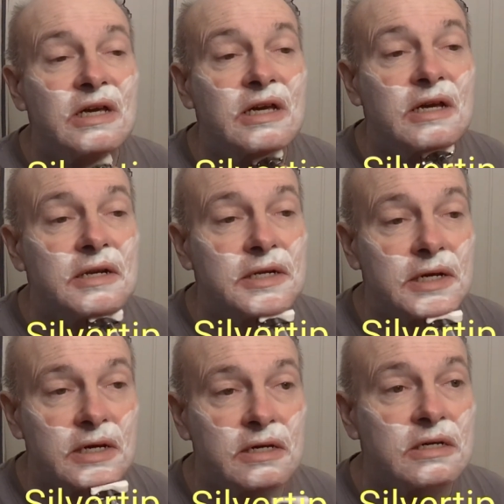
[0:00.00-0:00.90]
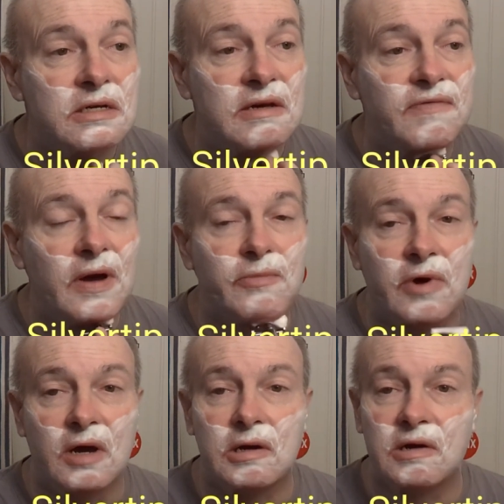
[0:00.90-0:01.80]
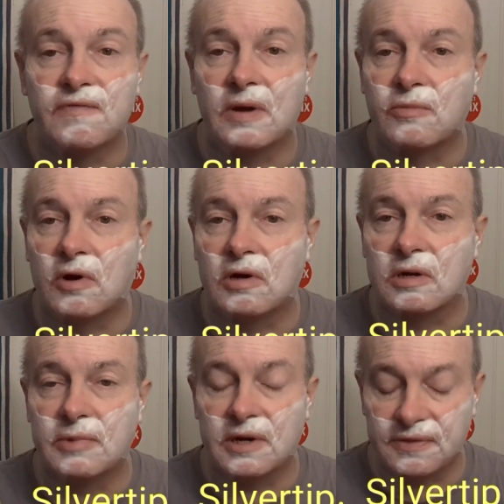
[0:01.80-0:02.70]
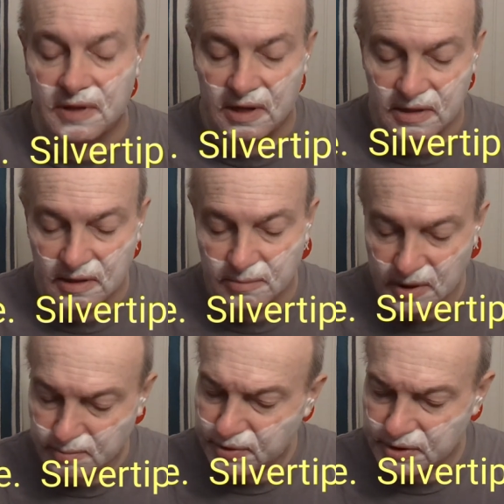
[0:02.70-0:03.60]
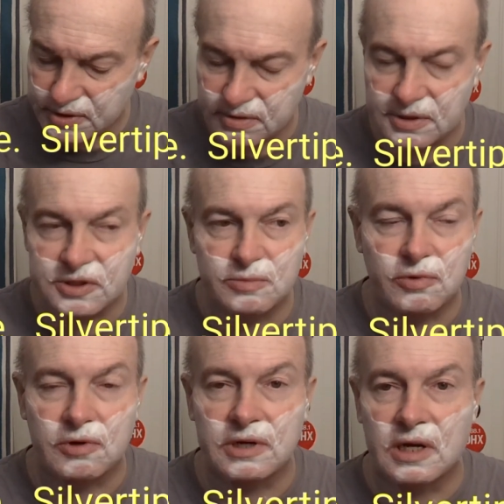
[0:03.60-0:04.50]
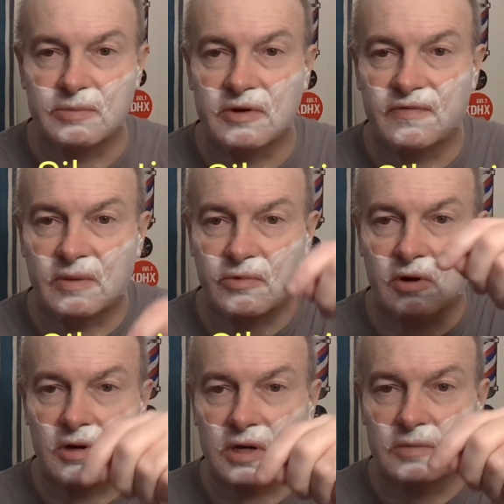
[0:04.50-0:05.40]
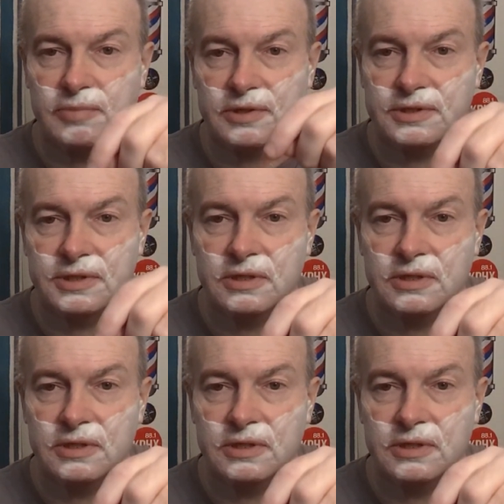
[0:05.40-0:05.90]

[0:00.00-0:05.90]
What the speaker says: and if I'm wrong about that, but I'm pretty sure that's a boar knot. But if I'm wrong, I'll put